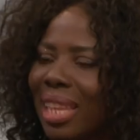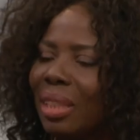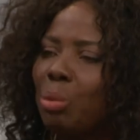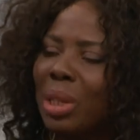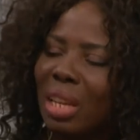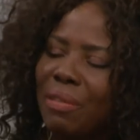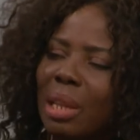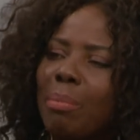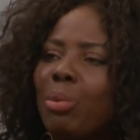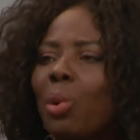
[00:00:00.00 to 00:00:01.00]
that we live
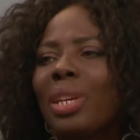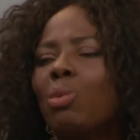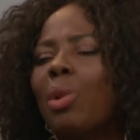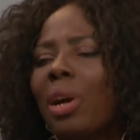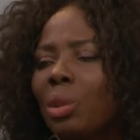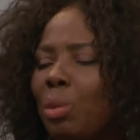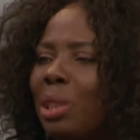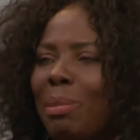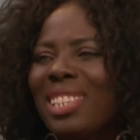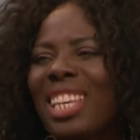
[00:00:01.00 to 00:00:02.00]
in a broken world,
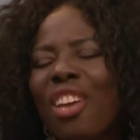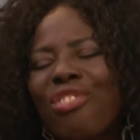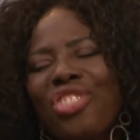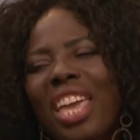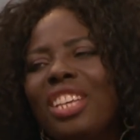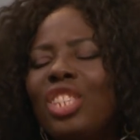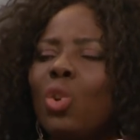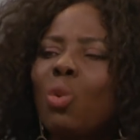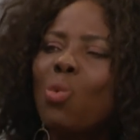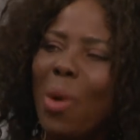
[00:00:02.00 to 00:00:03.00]
which means things
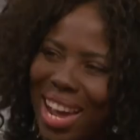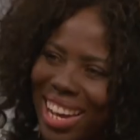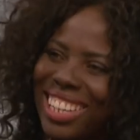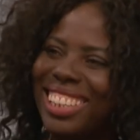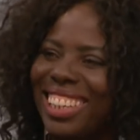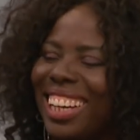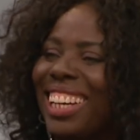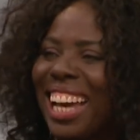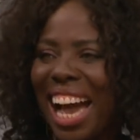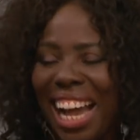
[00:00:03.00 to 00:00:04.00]
don't work
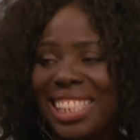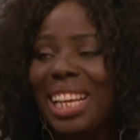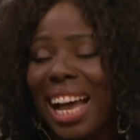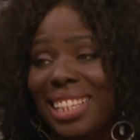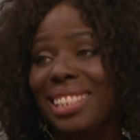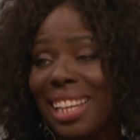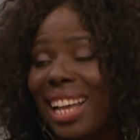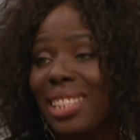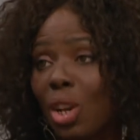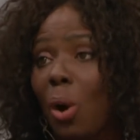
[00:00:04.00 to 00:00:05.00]

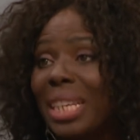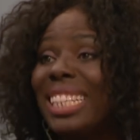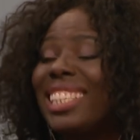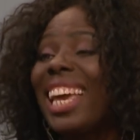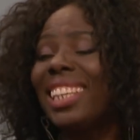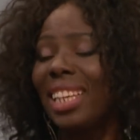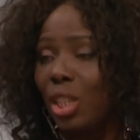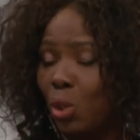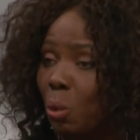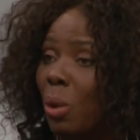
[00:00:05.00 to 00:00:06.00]
as God intended
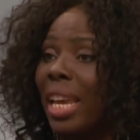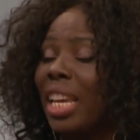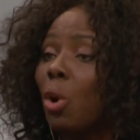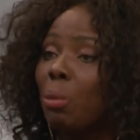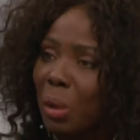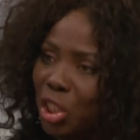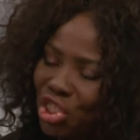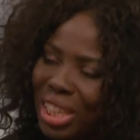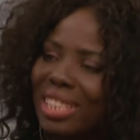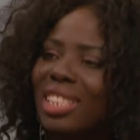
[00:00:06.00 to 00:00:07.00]
it to in
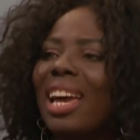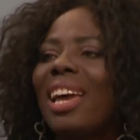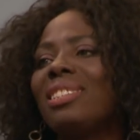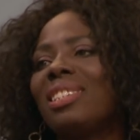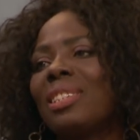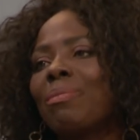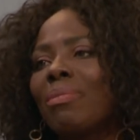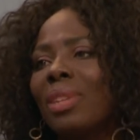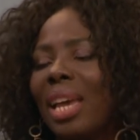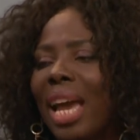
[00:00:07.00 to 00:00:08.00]
original intent.
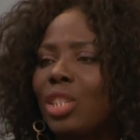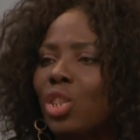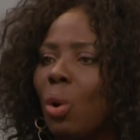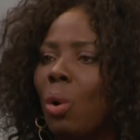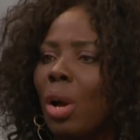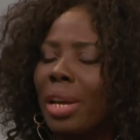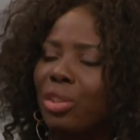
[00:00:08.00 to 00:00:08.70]
So